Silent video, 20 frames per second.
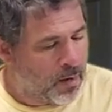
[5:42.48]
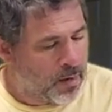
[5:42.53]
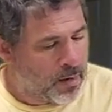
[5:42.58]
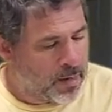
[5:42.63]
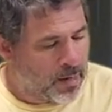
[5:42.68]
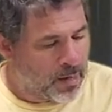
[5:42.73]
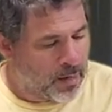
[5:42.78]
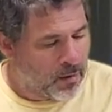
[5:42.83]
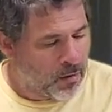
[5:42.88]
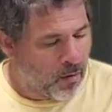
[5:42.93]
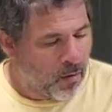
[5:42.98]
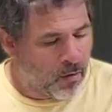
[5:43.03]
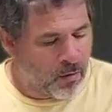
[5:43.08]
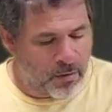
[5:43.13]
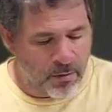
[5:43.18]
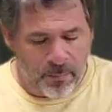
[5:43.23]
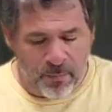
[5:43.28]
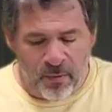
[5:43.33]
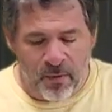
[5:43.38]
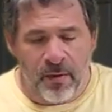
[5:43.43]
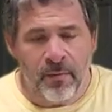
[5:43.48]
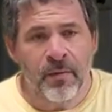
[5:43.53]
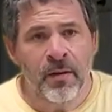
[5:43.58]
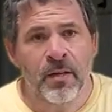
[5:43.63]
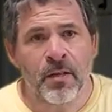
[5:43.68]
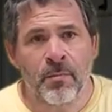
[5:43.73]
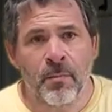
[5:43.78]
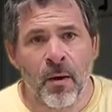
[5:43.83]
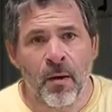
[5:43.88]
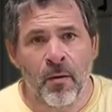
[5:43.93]
In all the
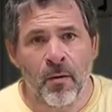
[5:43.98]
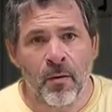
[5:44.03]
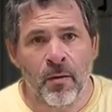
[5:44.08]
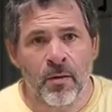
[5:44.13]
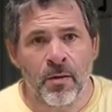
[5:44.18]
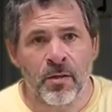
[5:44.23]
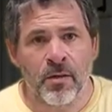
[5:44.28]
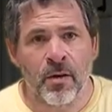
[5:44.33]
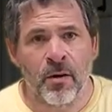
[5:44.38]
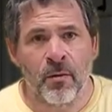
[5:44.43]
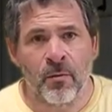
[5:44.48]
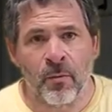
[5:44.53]
previous motors,